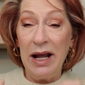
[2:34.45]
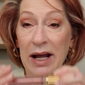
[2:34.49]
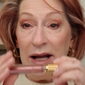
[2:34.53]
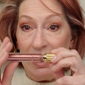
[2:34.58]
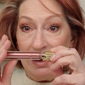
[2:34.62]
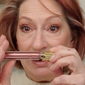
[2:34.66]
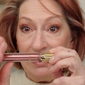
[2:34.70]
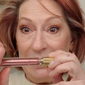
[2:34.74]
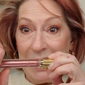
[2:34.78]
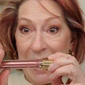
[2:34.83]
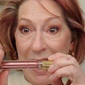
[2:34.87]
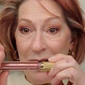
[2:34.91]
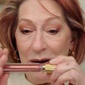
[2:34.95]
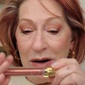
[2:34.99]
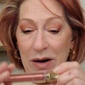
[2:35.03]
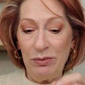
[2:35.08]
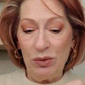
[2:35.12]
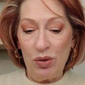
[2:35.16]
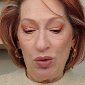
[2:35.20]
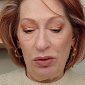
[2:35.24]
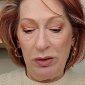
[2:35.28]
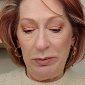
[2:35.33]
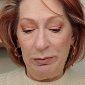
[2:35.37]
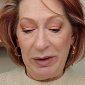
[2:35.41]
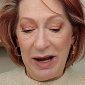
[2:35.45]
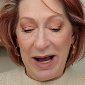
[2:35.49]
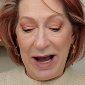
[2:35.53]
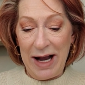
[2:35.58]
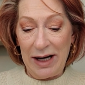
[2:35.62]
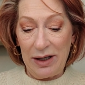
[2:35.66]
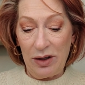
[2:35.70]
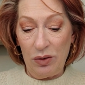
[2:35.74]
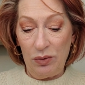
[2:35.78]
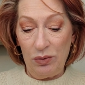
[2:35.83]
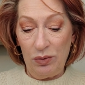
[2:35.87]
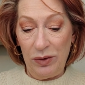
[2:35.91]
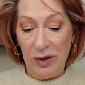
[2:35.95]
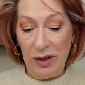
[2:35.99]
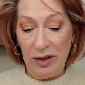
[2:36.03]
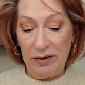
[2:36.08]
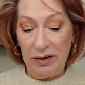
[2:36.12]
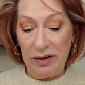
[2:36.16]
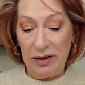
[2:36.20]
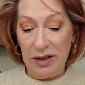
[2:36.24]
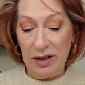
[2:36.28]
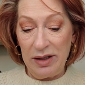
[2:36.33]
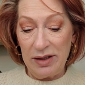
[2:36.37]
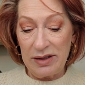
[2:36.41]
Now I'm going back with
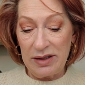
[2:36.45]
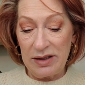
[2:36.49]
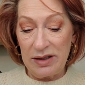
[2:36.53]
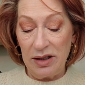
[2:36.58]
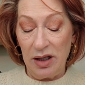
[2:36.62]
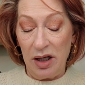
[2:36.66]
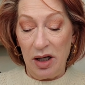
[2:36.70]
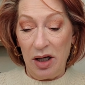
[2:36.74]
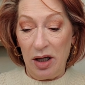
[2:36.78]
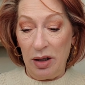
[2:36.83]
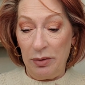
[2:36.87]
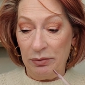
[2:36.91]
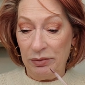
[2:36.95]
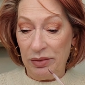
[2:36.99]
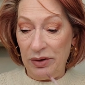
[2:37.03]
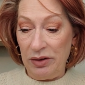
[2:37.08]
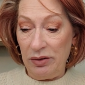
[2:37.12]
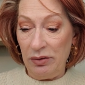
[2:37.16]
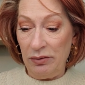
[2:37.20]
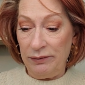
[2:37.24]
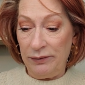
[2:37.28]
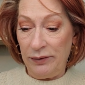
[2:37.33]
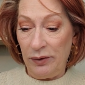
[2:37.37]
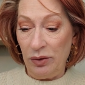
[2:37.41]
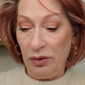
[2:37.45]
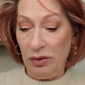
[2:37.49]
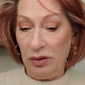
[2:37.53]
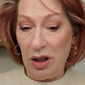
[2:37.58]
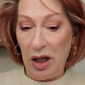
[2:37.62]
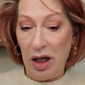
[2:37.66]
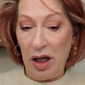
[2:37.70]
this beautiful...